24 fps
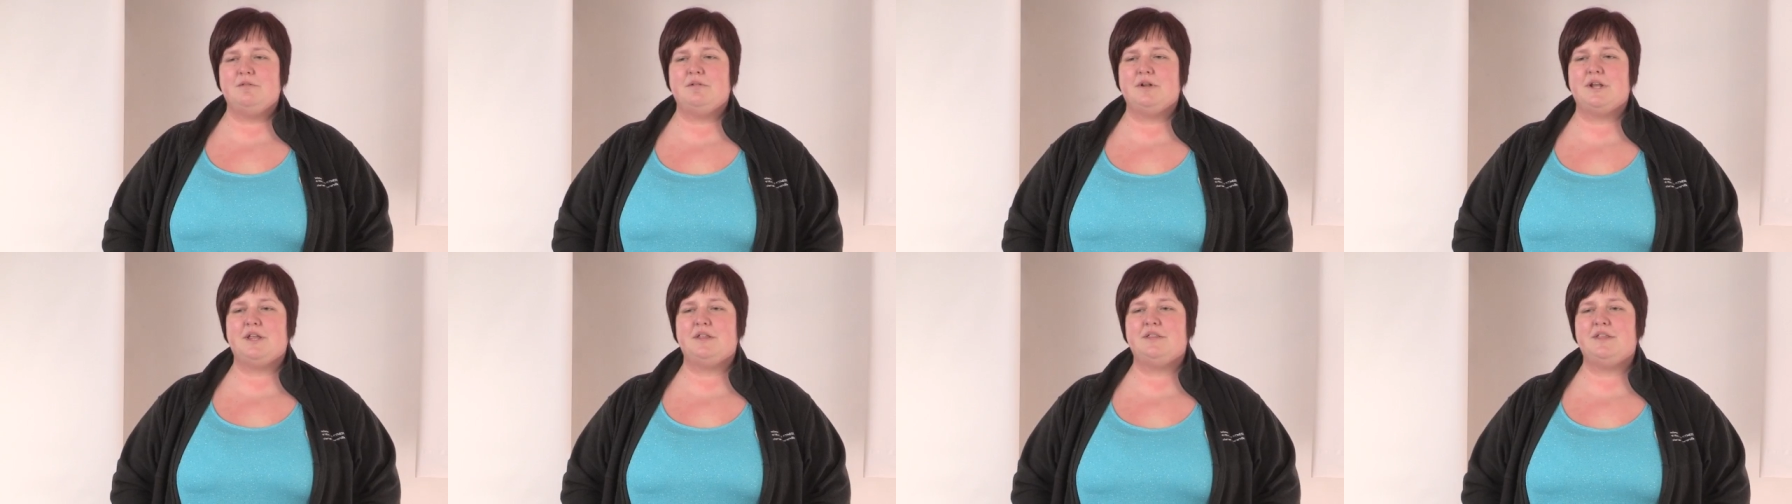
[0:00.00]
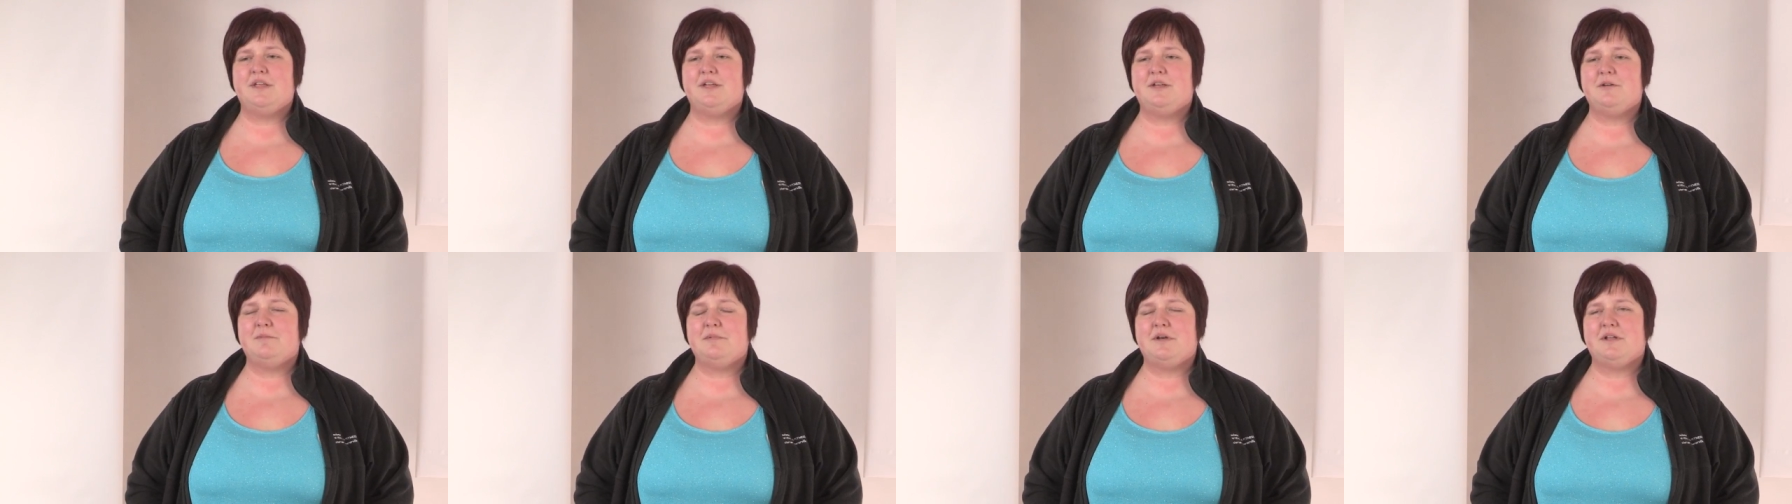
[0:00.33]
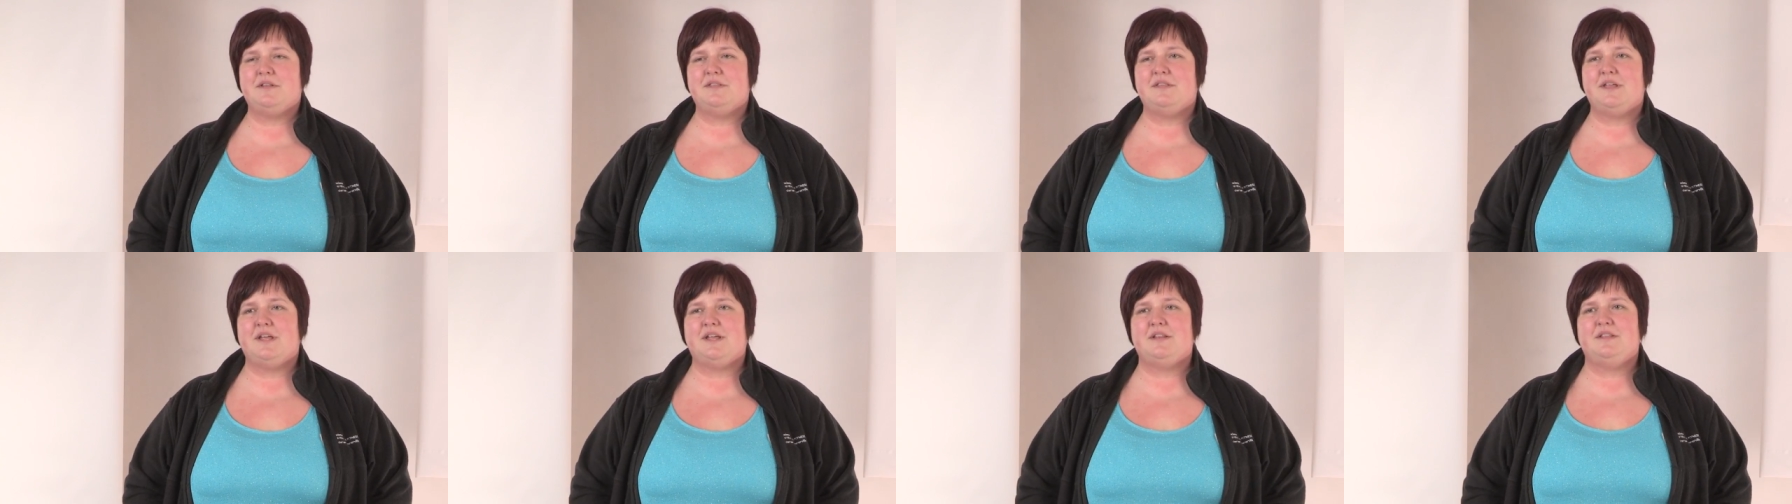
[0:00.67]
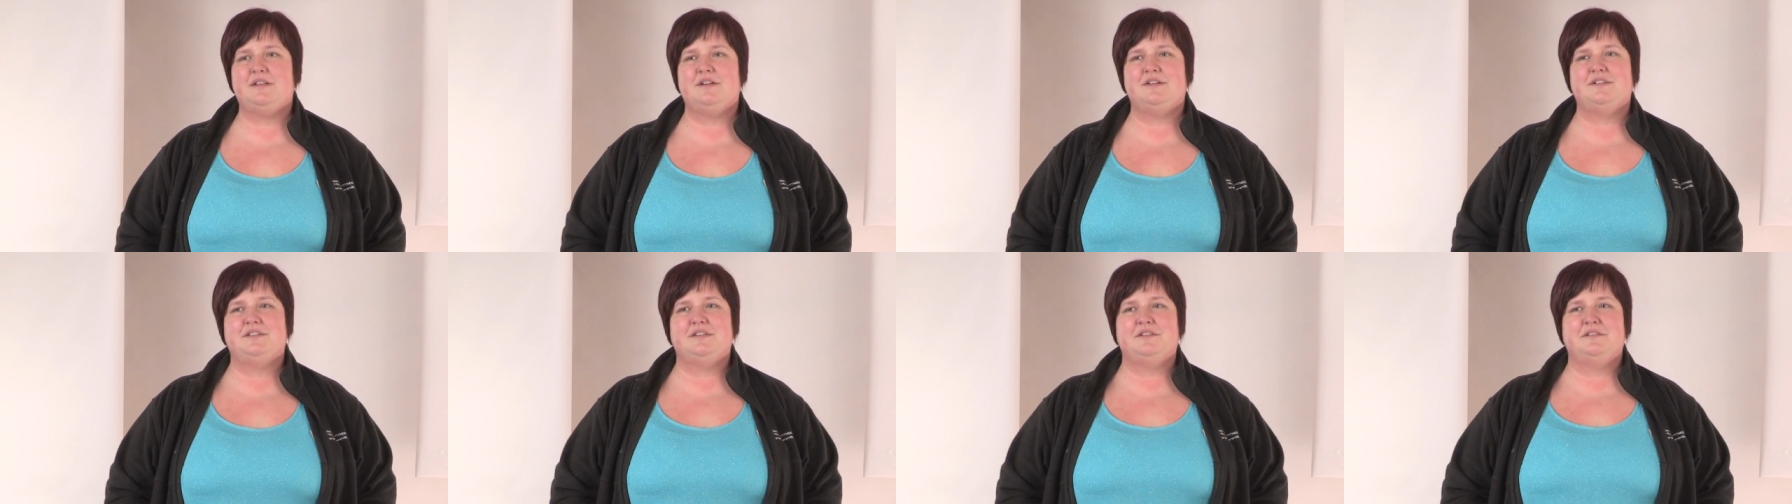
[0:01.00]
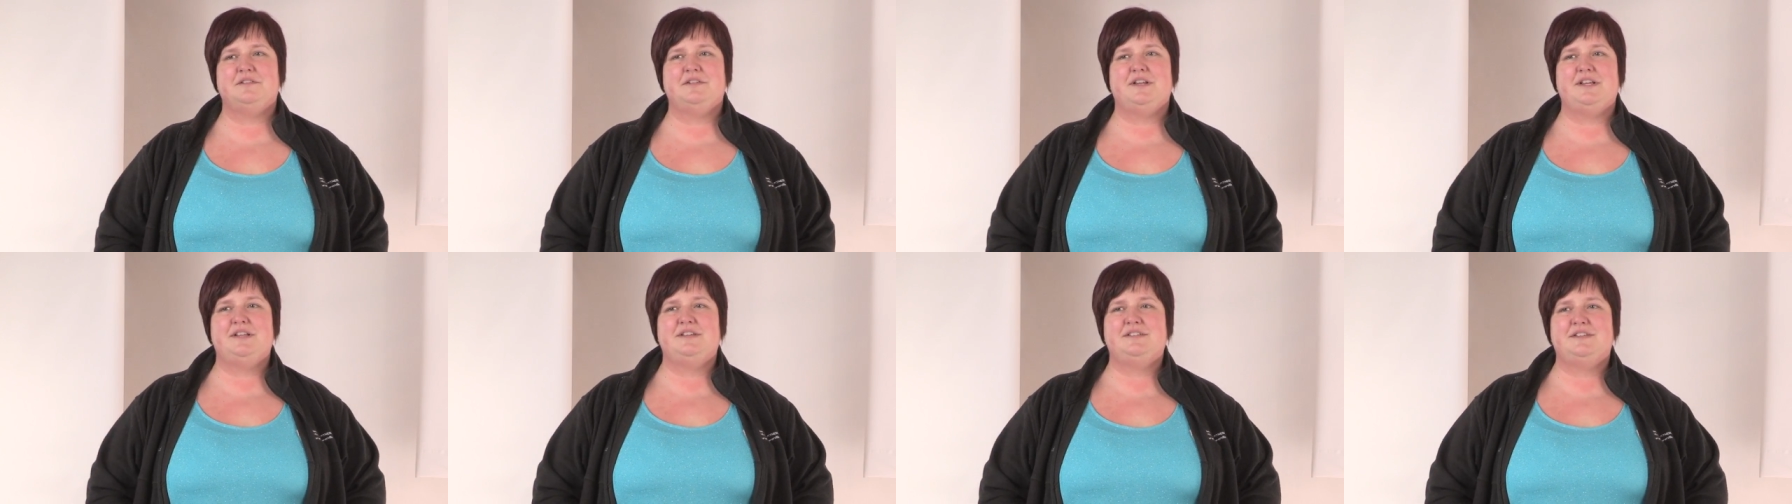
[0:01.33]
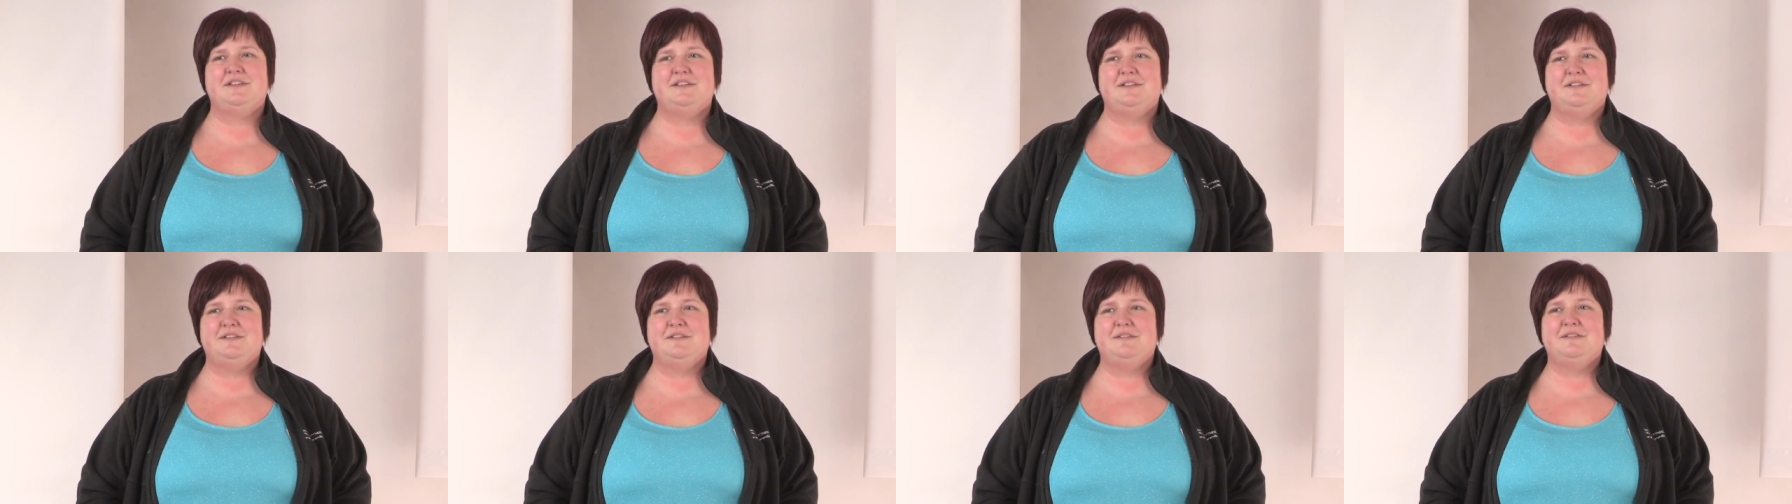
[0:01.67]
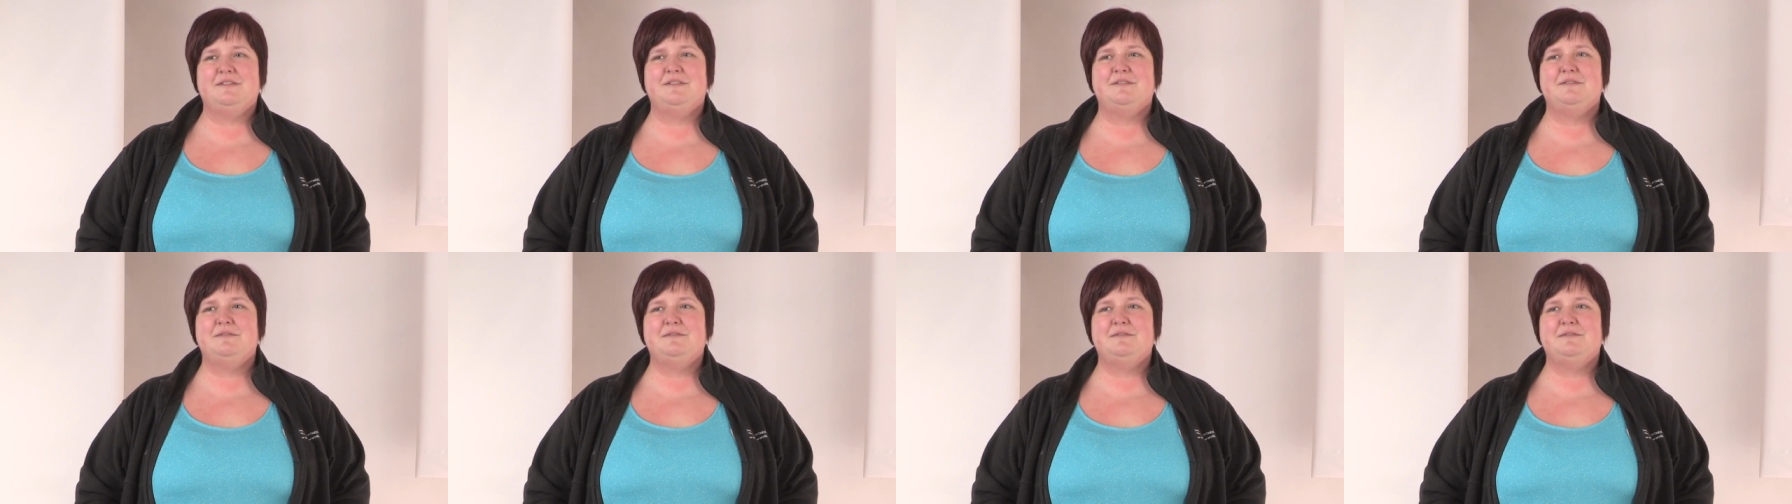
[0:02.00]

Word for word: When I think about that, there's a reason